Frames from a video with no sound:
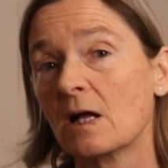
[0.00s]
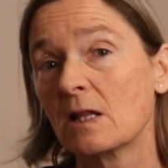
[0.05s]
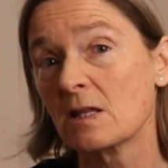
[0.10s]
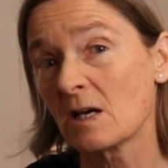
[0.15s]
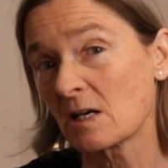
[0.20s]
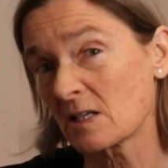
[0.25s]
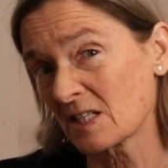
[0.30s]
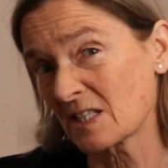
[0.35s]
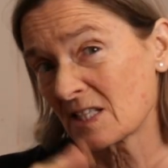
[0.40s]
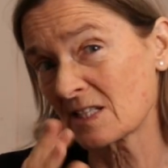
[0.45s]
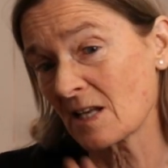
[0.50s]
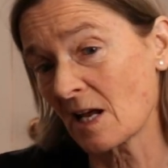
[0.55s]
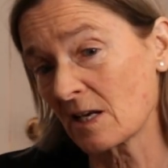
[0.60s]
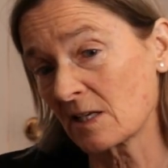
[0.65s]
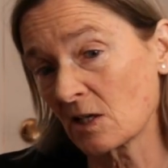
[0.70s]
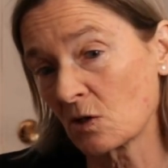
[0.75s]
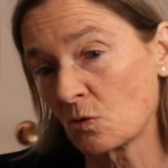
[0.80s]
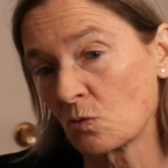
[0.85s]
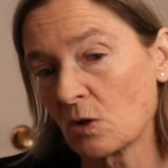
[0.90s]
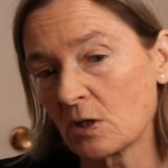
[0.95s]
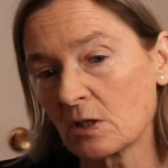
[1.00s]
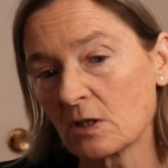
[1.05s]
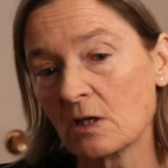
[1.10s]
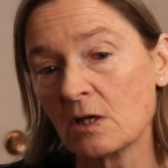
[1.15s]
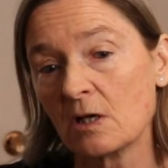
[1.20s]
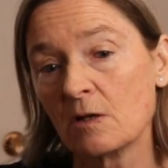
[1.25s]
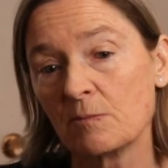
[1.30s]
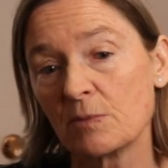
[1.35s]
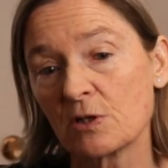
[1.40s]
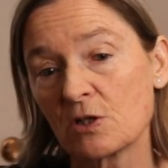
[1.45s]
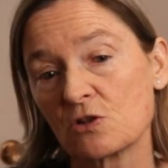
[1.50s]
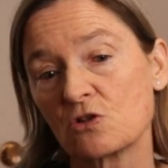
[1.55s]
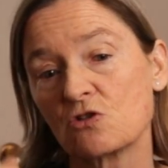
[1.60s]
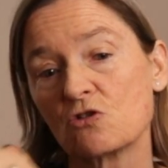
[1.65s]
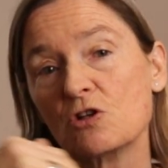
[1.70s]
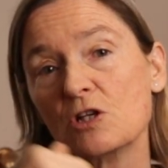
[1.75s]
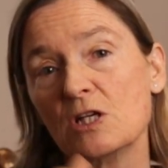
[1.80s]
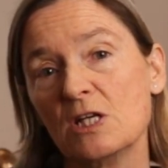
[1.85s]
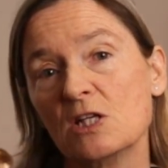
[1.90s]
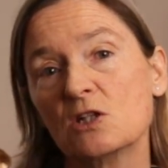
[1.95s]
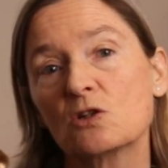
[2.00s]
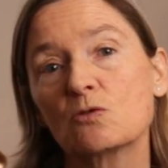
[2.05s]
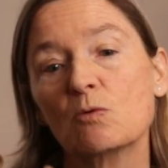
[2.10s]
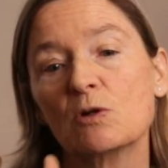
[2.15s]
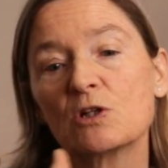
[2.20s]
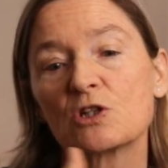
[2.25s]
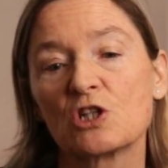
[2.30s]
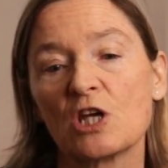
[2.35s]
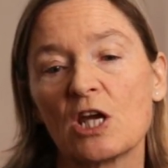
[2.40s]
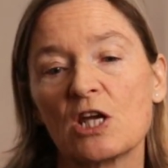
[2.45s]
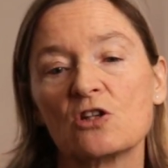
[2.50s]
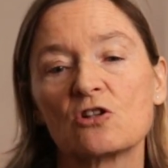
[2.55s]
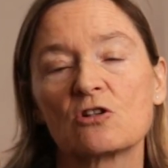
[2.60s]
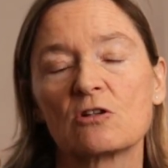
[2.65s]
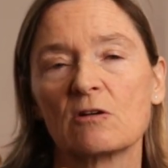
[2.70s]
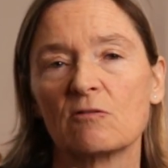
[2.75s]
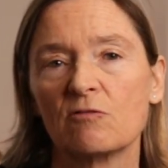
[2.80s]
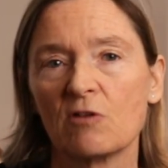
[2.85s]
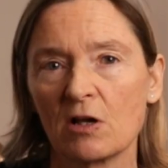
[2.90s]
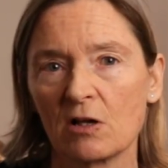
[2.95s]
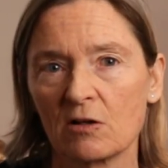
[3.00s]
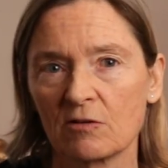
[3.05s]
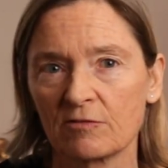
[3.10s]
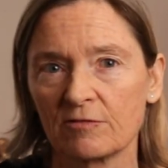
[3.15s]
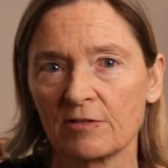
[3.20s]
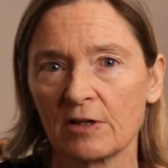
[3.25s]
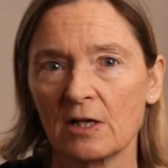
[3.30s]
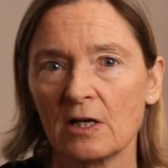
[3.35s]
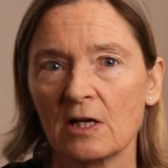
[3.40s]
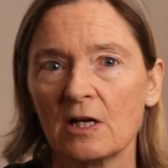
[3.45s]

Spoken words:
not a static one, because your needs will change and evolve.